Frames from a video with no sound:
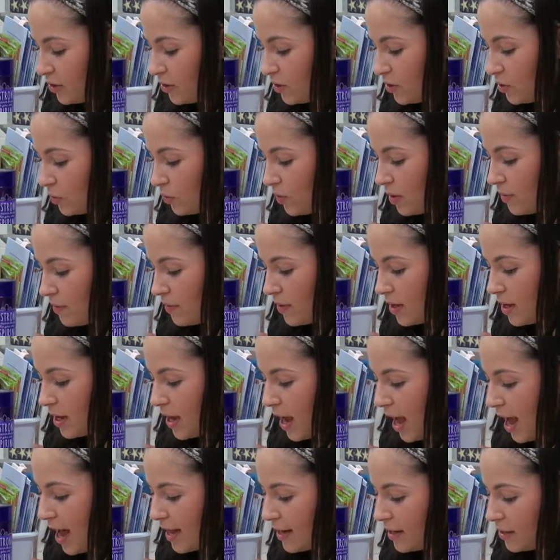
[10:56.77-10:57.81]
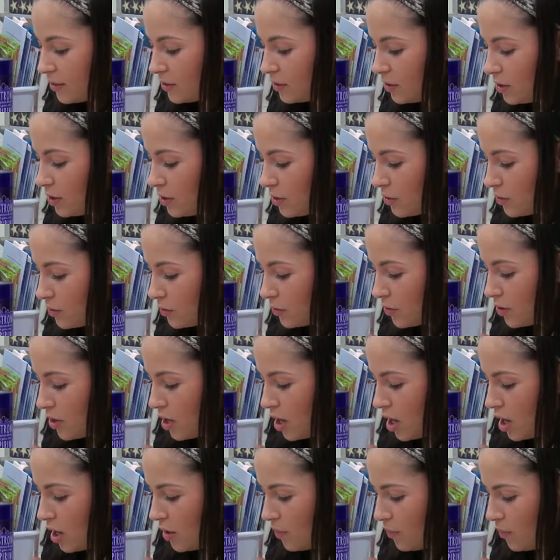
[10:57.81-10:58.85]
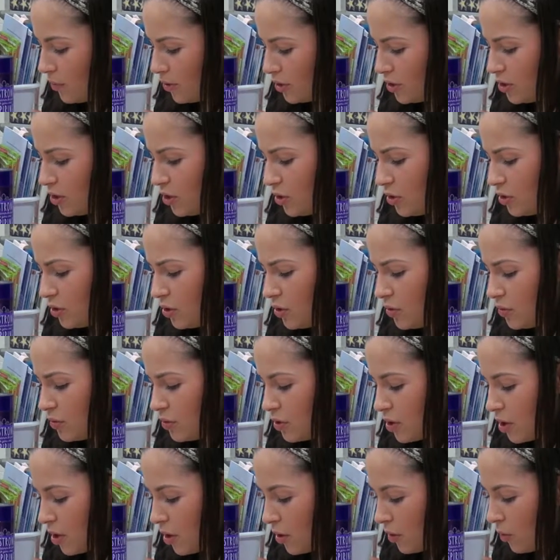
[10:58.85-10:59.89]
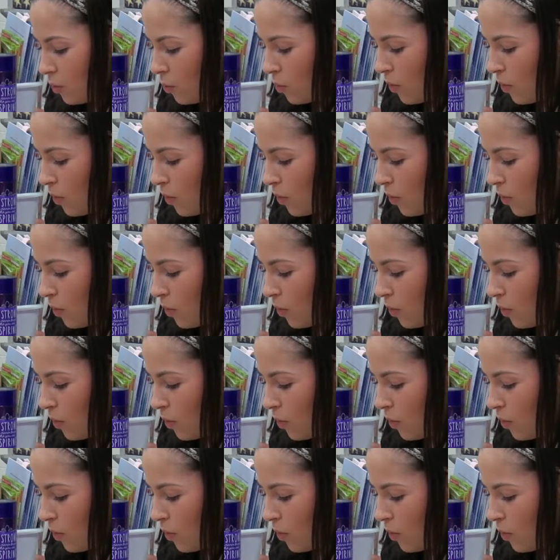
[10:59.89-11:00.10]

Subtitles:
swimming at a zoo, but do you know